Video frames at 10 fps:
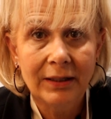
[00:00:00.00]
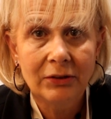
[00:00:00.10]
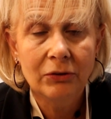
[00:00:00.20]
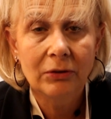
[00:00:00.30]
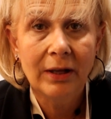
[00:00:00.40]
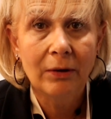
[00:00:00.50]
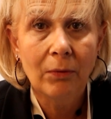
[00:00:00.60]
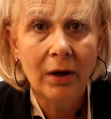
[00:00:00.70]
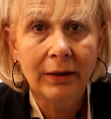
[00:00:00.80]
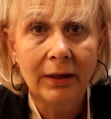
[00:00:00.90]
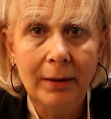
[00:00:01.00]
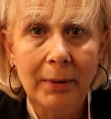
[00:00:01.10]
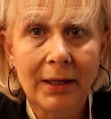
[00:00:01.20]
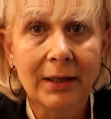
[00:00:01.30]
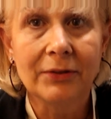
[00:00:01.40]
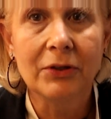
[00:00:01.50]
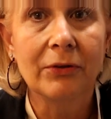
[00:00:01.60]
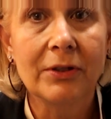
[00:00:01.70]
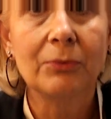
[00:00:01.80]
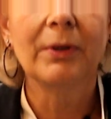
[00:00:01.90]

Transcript: had to do a lot of walking on my knees. So this is